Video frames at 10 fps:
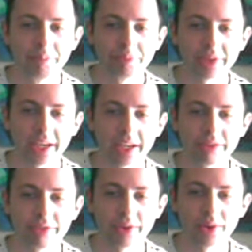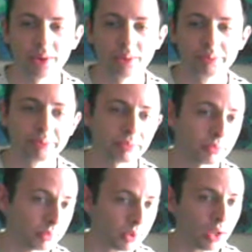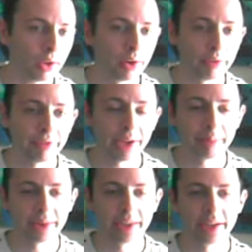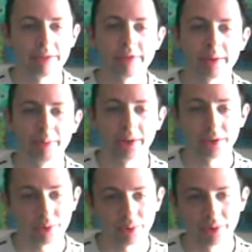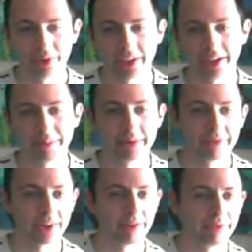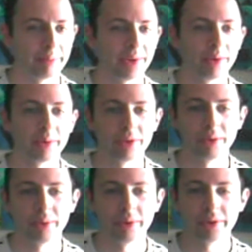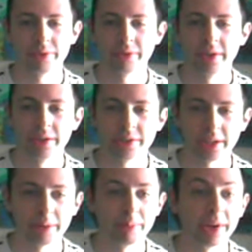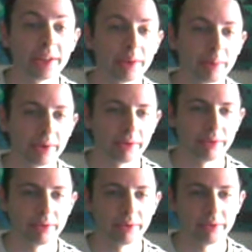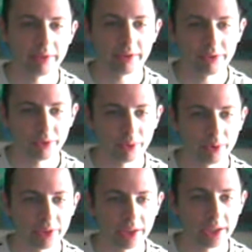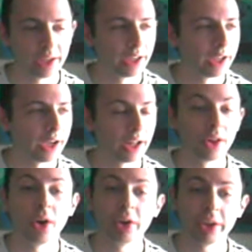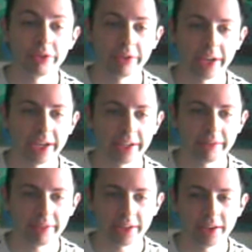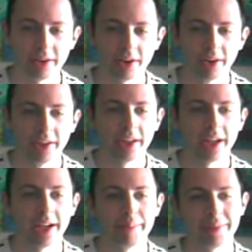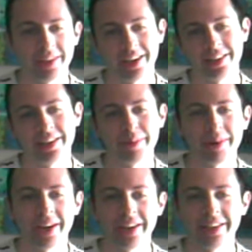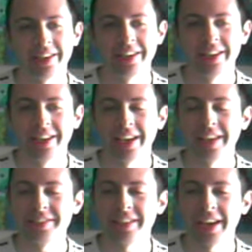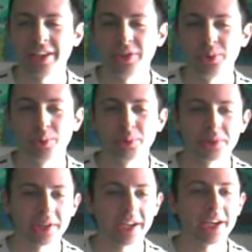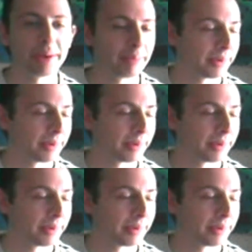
And so her family, they celebrate Yule. If you're not familiar with Yule, it's celebrating the winter solstice, or the longest night of the year. The idea behind it is that you stay up